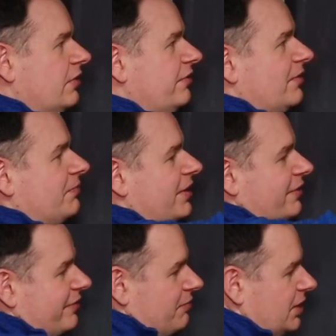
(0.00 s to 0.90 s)
Subtitles
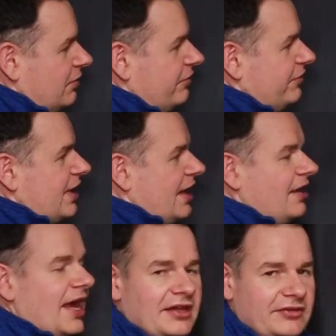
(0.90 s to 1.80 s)
can be used then
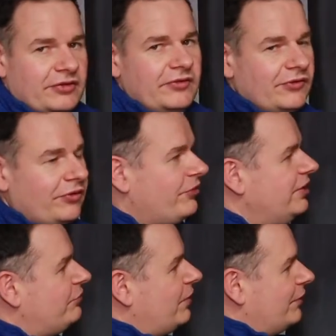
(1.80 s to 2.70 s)
heading 2s or 3s
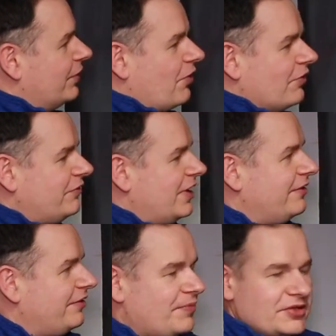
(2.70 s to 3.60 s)
throughout the content,
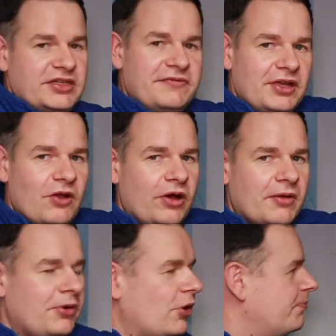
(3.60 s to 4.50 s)
especially for longer
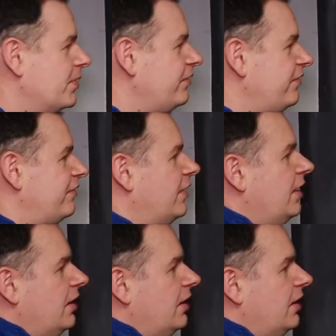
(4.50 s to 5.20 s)
blog posts.